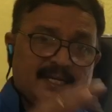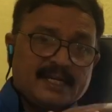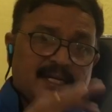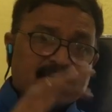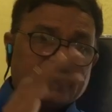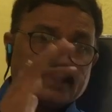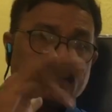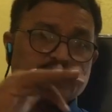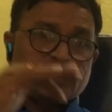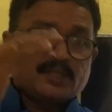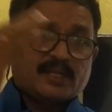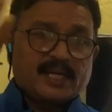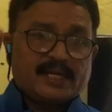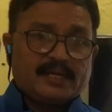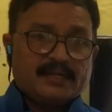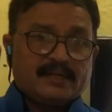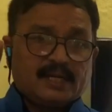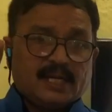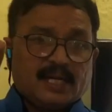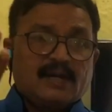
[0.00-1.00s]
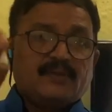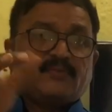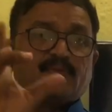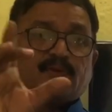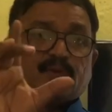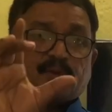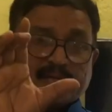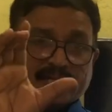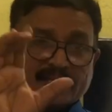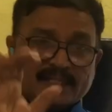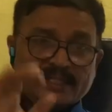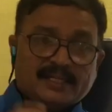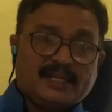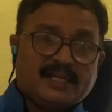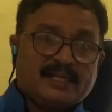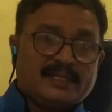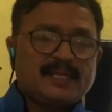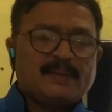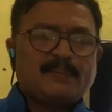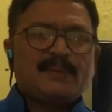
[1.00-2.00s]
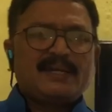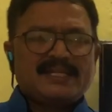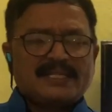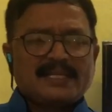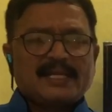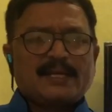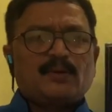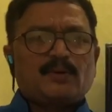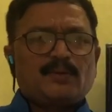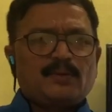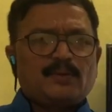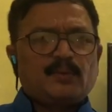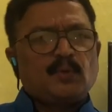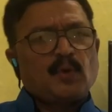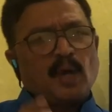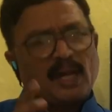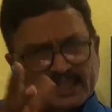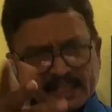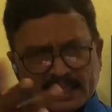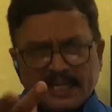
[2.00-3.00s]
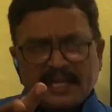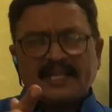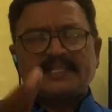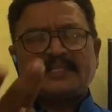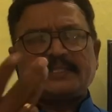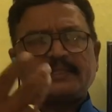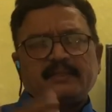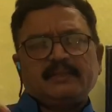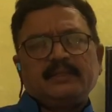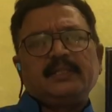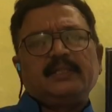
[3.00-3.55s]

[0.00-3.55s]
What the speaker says: and that side of 14th day. That means around 2 or 3 days.